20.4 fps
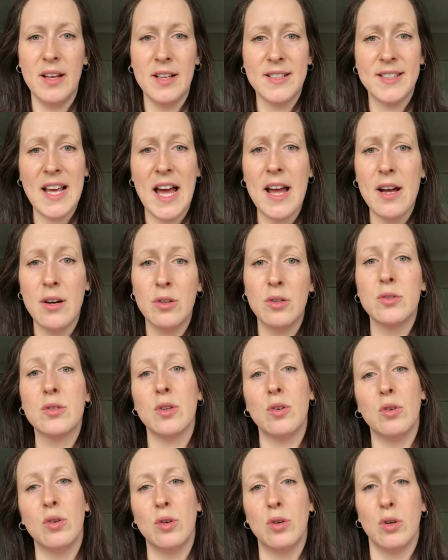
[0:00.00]

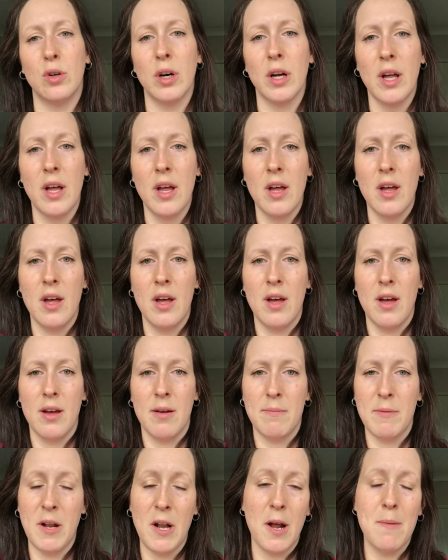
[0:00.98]
sales or,
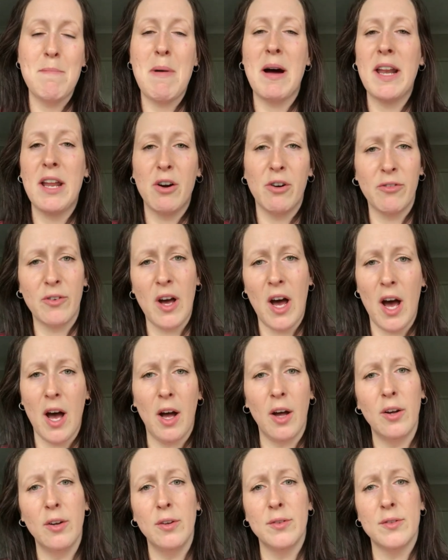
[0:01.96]
you know, money off
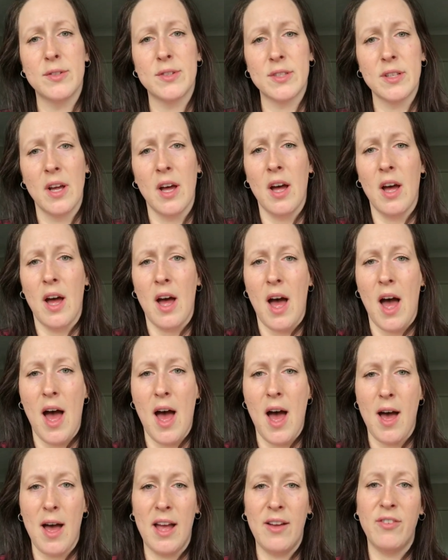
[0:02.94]
codes.
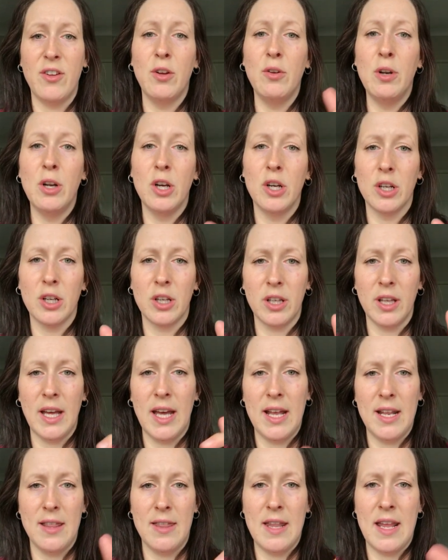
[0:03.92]
If you look
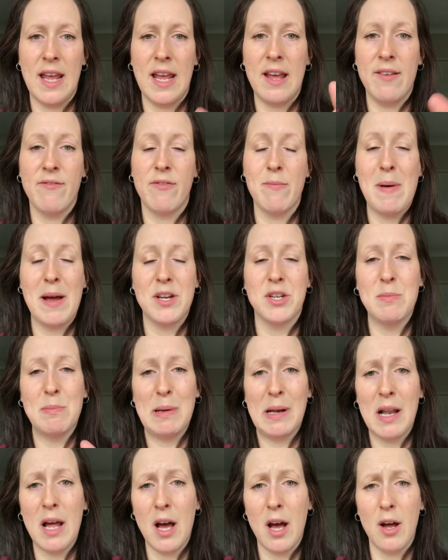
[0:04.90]
in the information
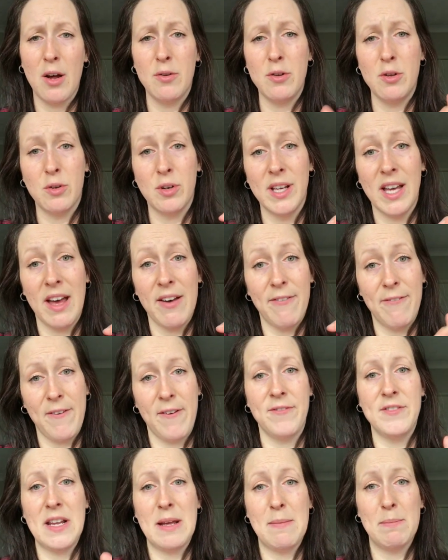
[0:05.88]
below, you can get
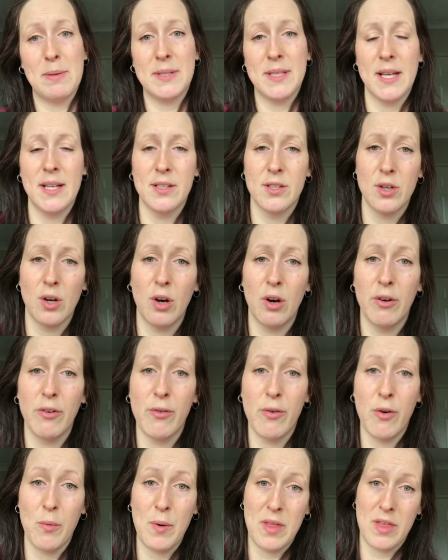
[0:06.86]
15%
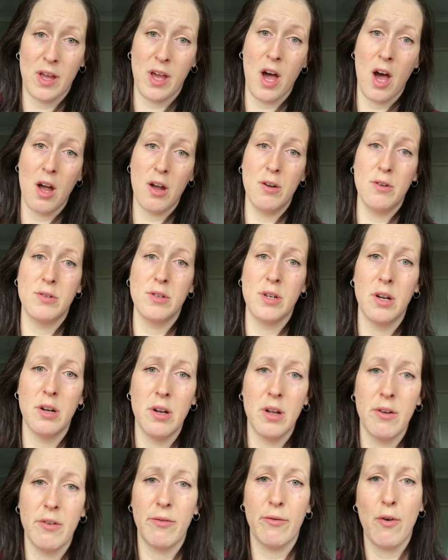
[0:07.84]
off with a code
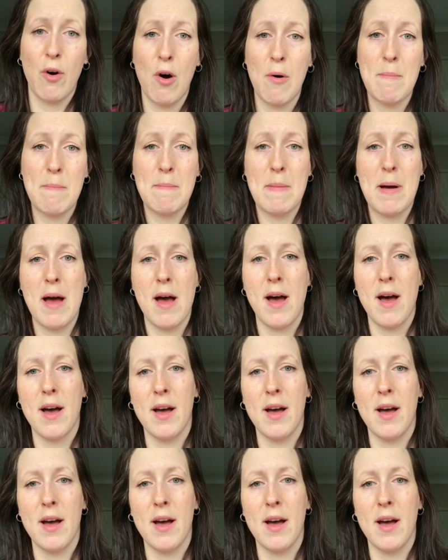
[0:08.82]
from